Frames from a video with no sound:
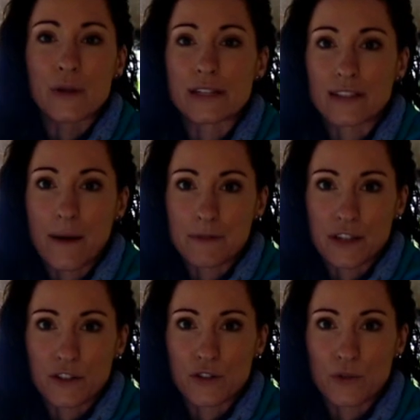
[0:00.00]
We stopped at
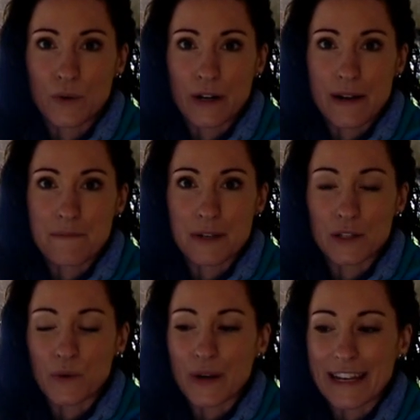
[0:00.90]
the store in
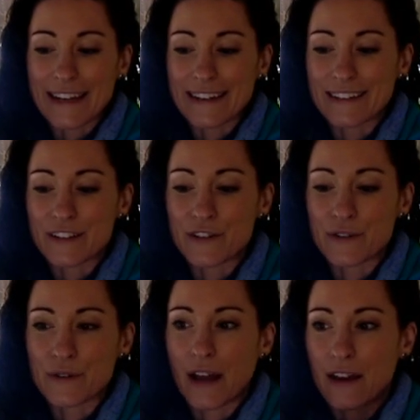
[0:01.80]
between
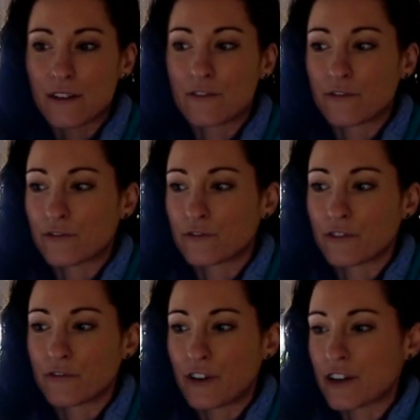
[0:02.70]
to kind of
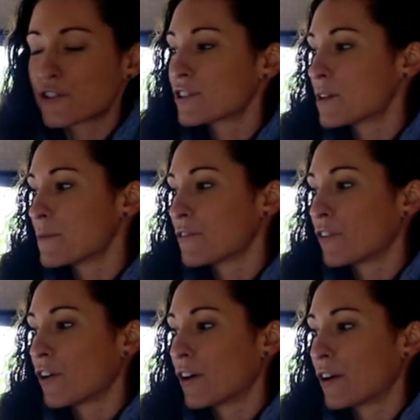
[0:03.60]
refresh some of
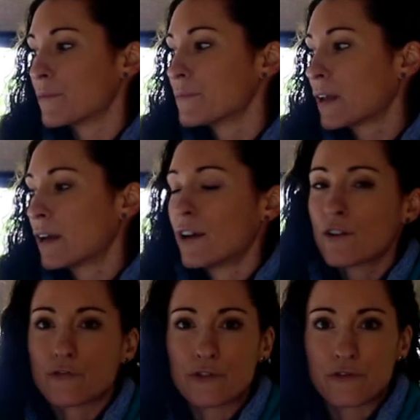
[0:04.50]
our
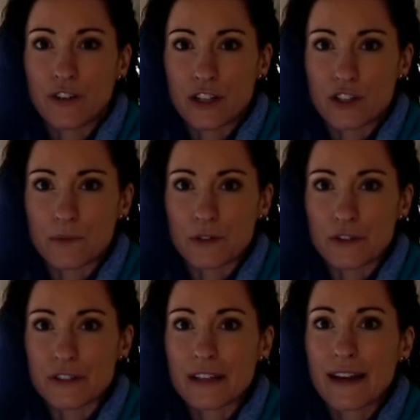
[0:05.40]
fruit and vegetables,